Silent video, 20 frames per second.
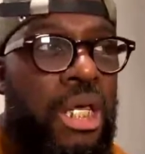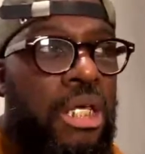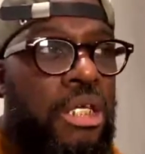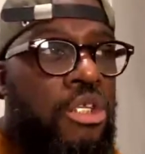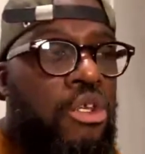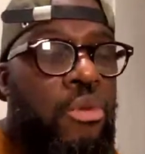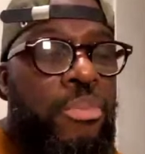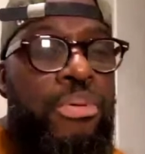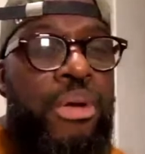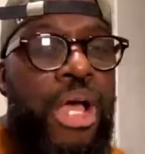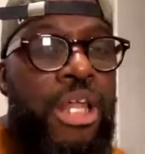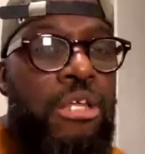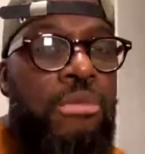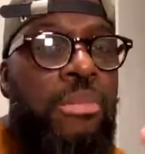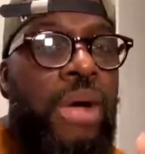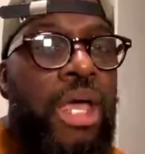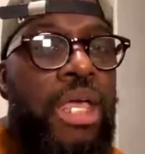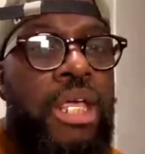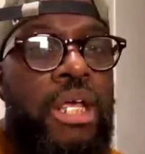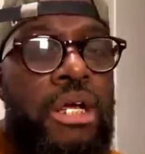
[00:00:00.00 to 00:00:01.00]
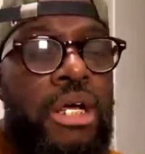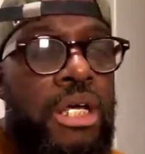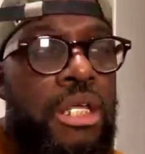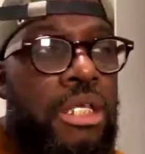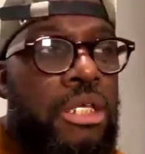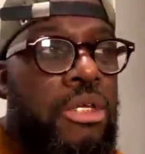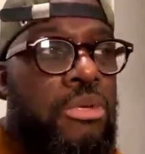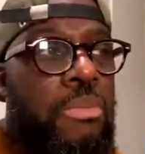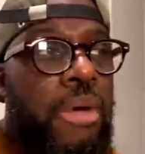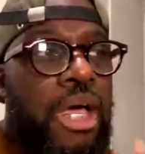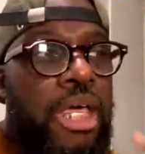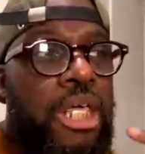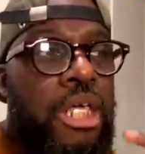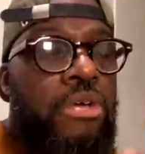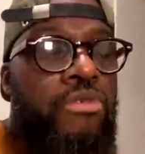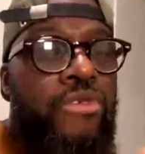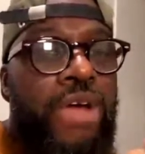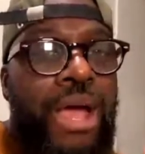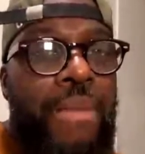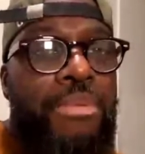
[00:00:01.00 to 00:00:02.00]
you might hear
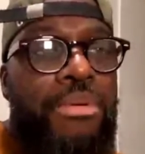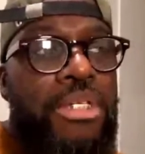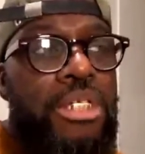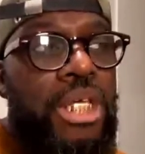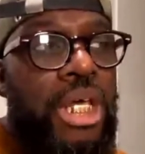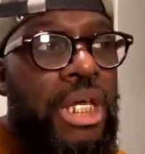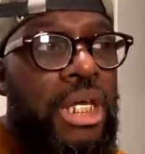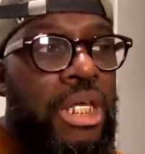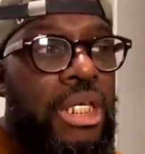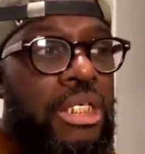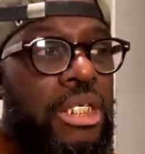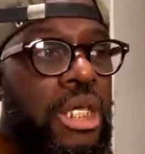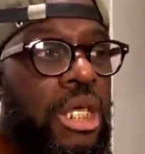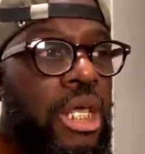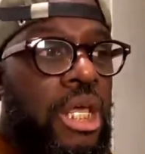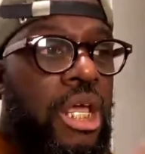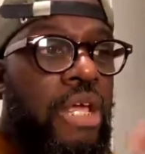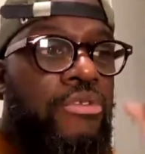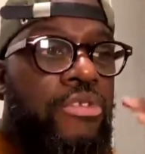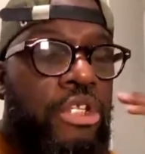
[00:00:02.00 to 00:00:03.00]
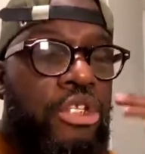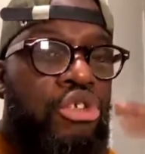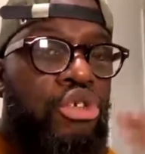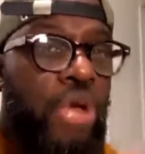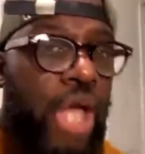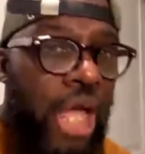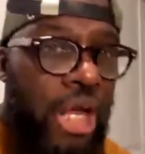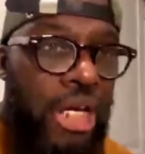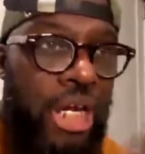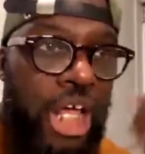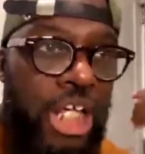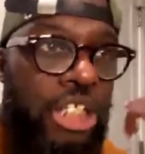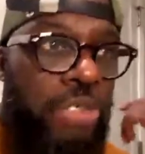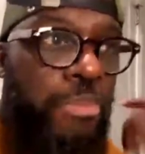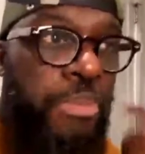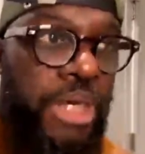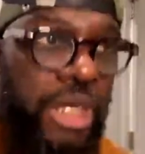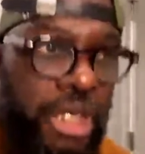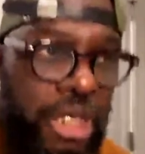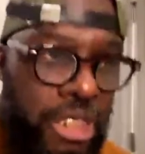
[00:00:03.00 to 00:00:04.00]
rappers say this. If the track not
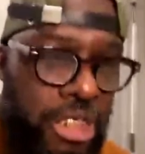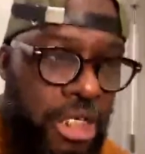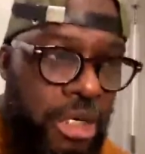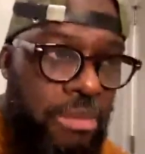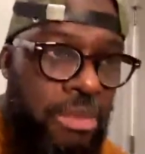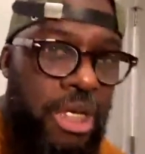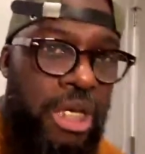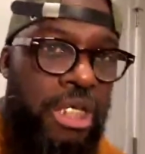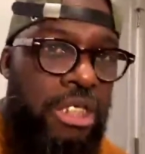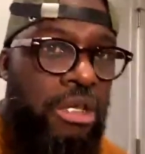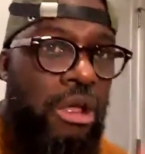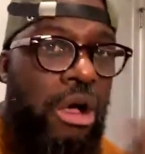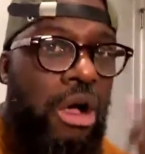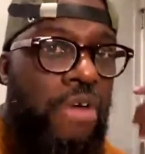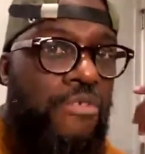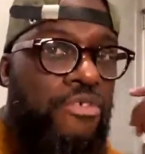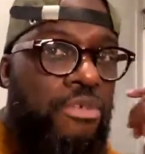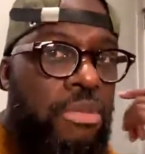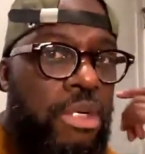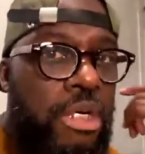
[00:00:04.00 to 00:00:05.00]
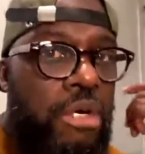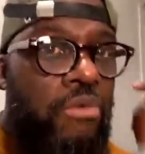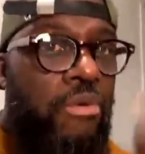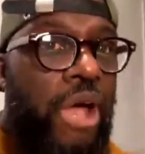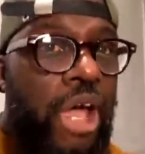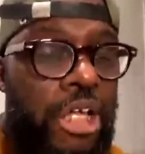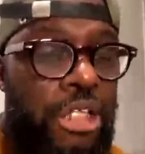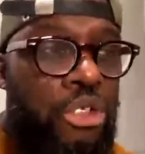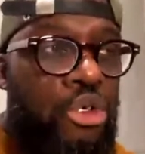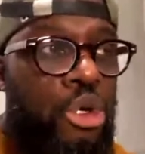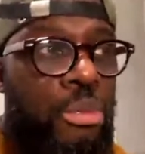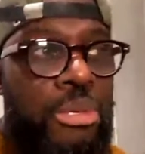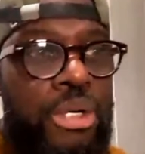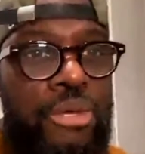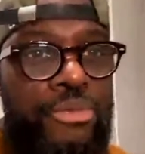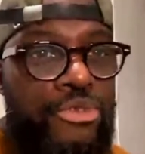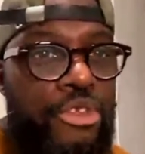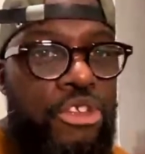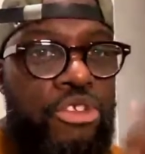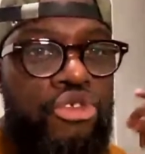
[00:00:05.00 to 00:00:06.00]
speaking to me, it's hard for me to write to it. But
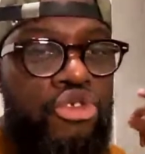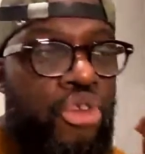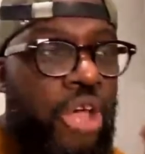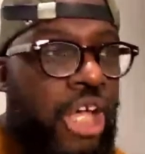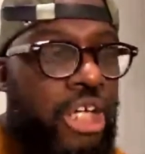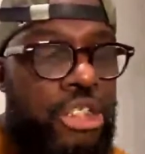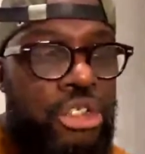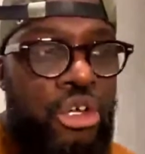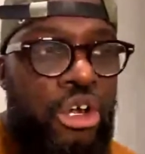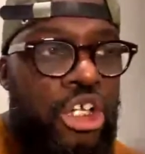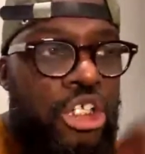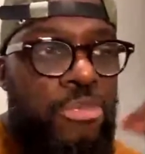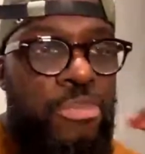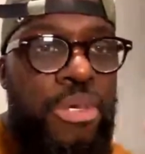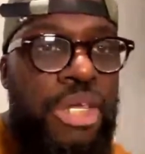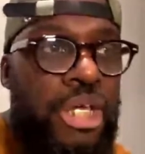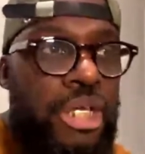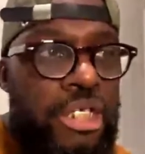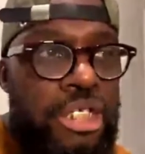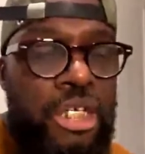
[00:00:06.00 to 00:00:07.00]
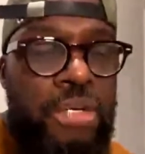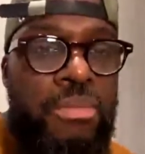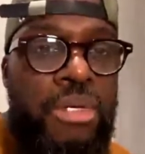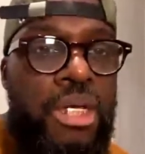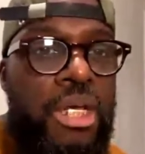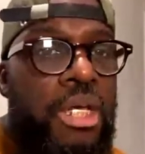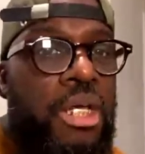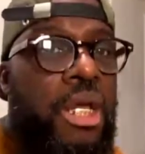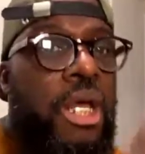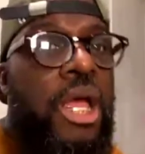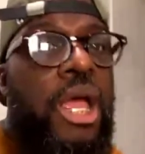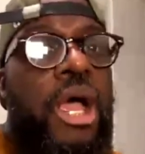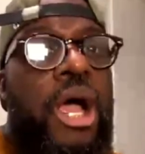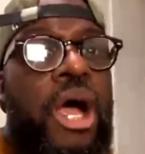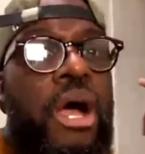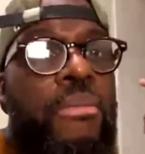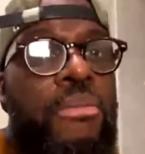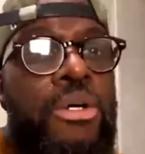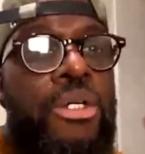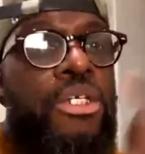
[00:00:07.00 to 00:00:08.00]
if the track starts speaking to me,
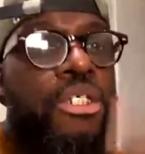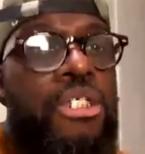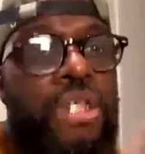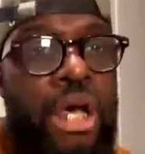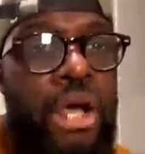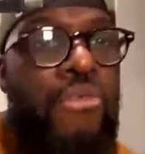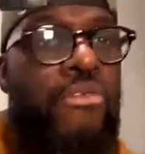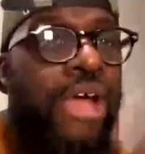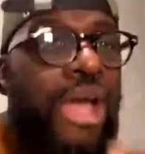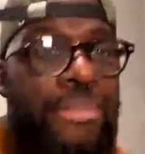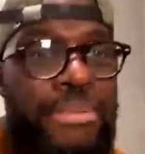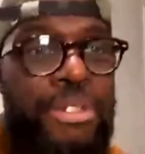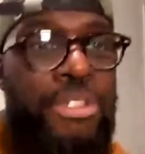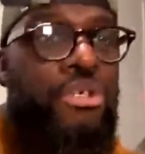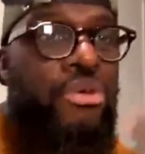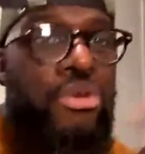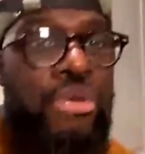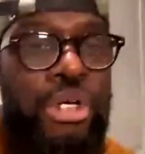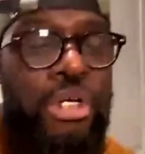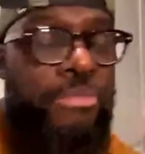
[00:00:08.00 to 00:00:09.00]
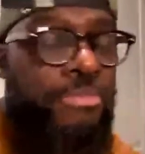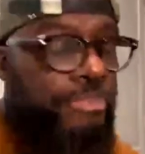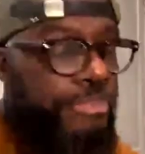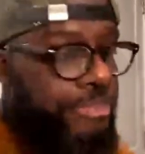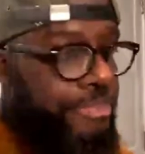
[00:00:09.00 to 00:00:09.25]
I'm gonna start rapping to it.